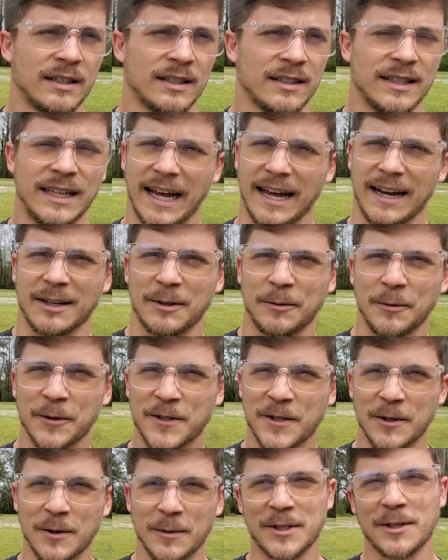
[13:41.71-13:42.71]
Yeah, we
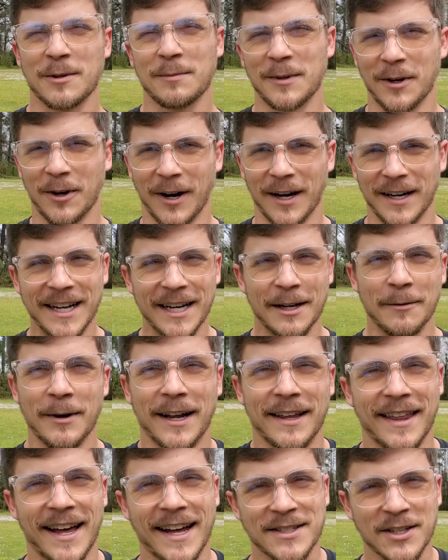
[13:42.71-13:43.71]
should be all right.
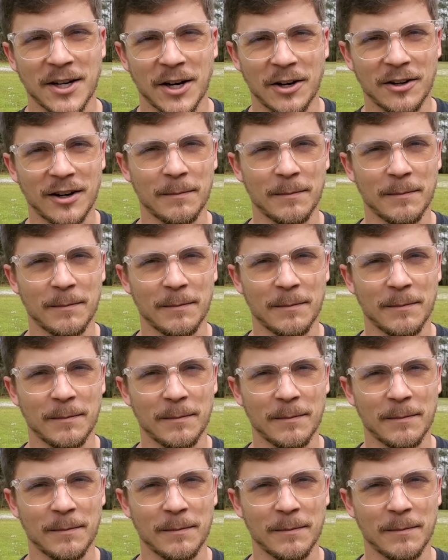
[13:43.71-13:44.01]
Anyway, that's all.